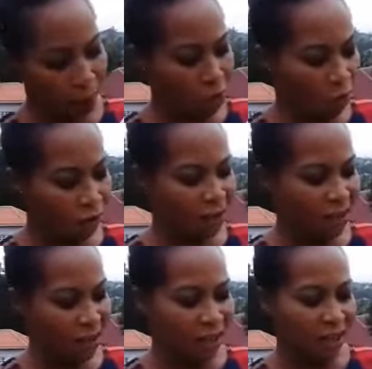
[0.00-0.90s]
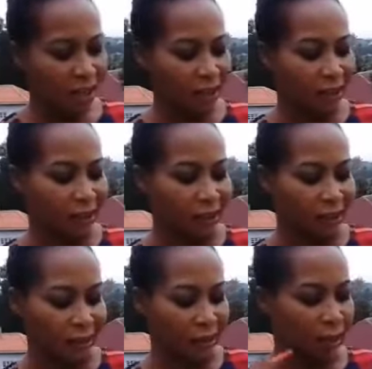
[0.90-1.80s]
you visit the
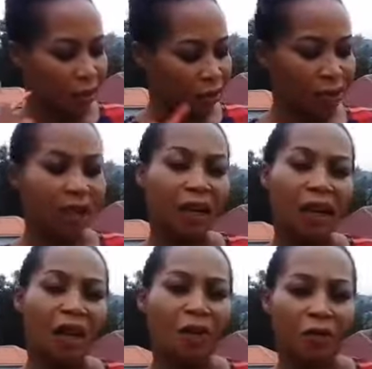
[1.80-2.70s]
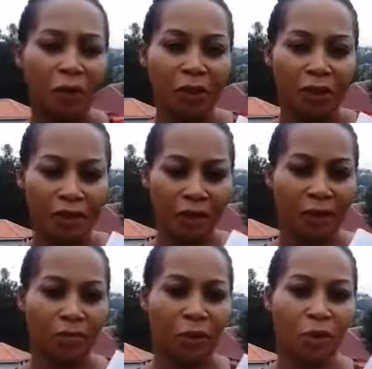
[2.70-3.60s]
dentist, you take care of your teeth,
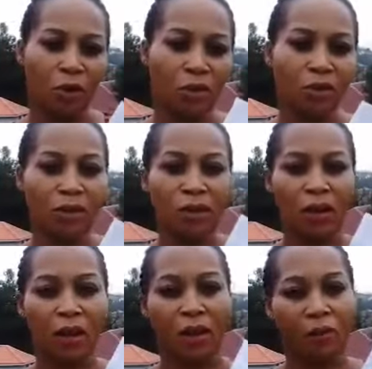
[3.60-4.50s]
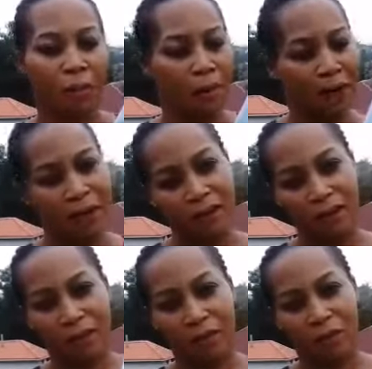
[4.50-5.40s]
because permanent
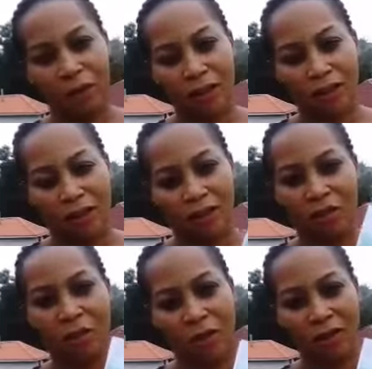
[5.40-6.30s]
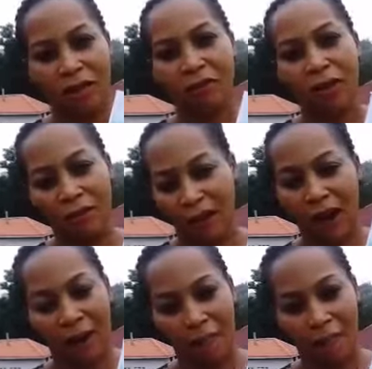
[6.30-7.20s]
teeth, once it is lost, it will never
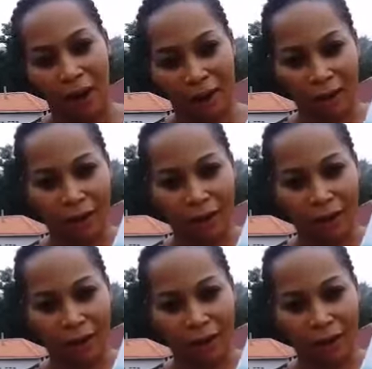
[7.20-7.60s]
come back.